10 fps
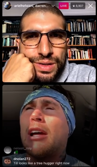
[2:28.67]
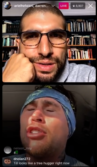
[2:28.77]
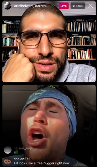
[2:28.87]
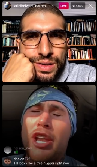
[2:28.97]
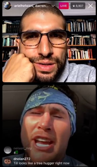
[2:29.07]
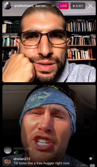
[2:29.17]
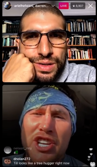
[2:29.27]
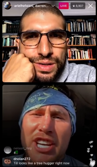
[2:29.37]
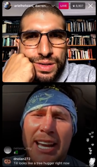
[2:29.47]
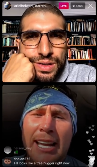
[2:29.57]
Speaker 1: Not
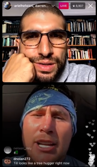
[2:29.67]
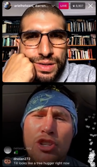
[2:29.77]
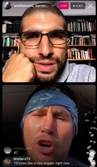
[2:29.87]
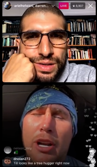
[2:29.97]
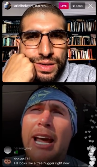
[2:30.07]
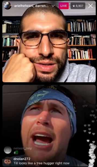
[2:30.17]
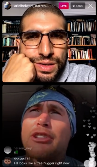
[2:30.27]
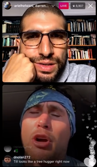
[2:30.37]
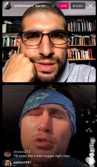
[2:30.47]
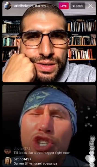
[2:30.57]
necessarily in Europe. Like I
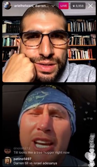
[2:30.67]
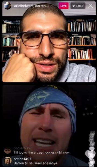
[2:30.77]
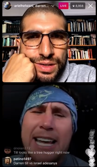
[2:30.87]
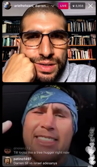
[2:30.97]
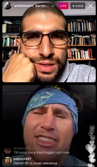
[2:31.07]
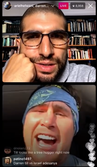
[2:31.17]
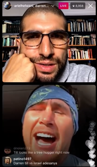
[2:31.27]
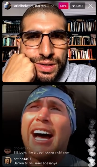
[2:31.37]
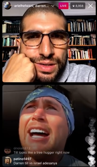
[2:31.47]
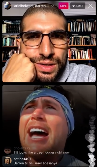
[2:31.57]
don't see it like
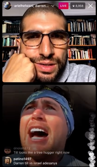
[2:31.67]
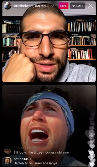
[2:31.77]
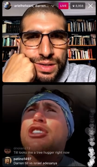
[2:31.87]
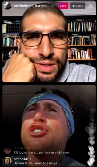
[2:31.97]
that. I